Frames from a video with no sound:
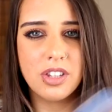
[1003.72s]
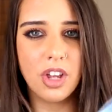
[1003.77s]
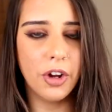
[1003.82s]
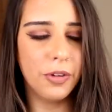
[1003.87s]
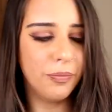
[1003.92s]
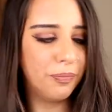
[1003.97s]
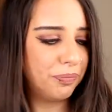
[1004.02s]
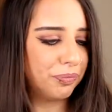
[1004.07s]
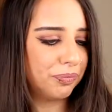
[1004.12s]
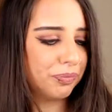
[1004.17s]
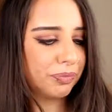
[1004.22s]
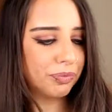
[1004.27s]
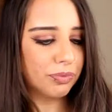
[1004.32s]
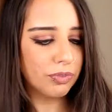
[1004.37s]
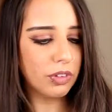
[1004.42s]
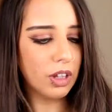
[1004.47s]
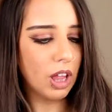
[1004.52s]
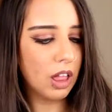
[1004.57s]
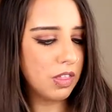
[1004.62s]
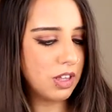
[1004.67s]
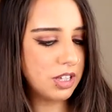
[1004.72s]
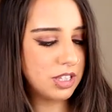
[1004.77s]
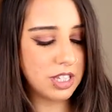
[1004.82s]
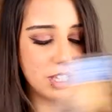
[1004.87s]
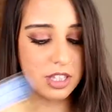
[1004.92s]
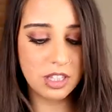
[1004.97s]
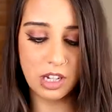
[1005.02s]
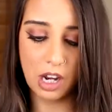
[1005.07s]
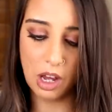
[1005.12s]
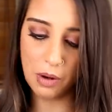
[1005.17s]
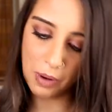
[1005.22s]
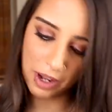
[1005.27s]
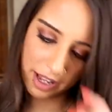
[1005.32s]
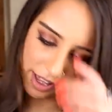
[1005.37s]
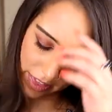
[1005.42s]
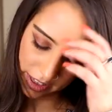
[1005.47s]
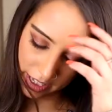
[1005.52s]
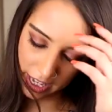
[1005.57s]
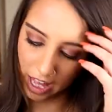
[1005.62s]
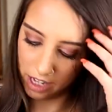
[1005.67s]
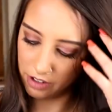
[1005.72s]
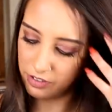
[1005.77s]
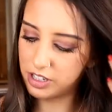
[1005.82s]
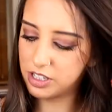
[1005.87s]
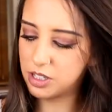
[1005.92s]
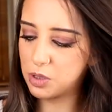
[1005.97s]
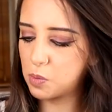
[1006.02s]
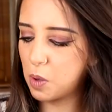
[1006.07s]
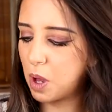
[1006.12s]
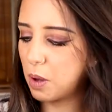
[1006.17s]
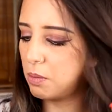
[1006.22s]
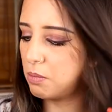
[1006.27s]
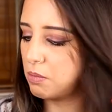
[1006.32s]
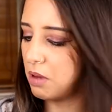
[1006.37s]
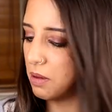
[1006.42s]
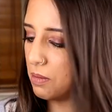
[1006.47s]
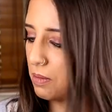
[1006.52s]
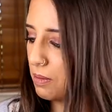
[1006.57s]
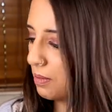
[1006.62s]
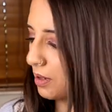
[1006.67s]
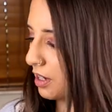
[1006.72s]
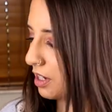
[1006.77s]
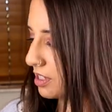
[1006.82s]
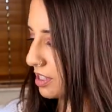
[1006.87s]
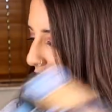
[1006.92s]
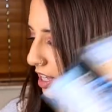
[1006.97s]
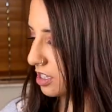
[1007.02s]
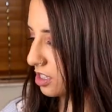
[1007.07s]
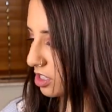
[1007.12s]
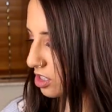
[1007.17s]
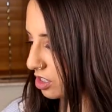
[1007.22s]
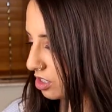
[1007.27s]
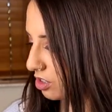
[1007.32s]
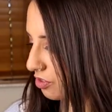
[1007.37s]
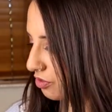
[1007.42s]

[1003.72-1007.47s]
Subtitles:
So this is lower in the calories as well, maybe because that's